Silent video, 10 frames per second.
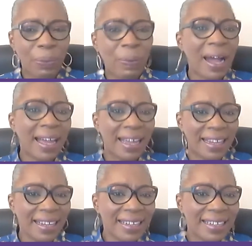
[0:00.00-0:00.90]

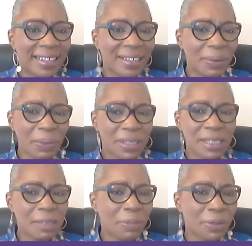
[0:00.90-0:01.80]
Why? Mm-hmm. What
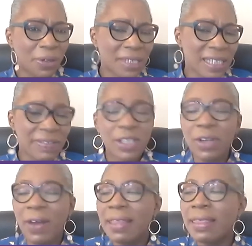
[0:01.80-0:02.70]
is the
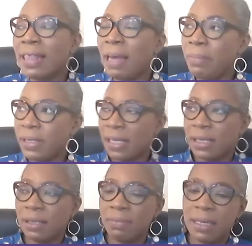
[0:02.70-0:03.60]
productivity? I think that
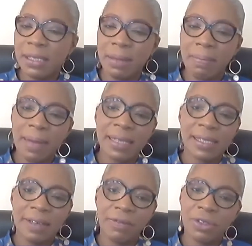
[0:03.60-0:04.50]
businesses miss a
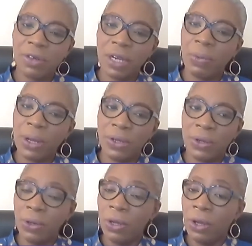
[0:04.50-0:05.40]
massive trick when
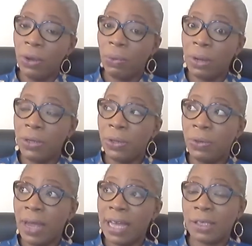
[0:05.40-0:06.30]

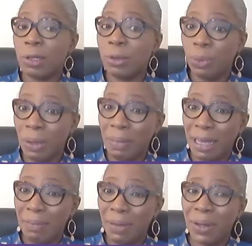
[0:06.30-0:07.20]
you exclude
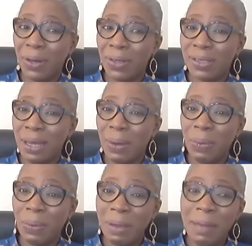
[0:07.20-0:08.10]
women, because
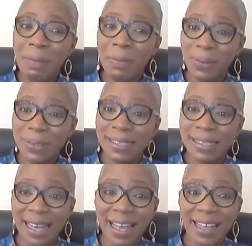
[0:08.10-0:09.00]
women
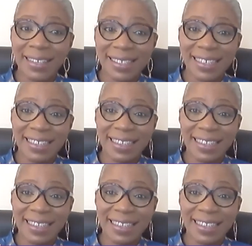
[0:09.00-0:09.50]
multitask.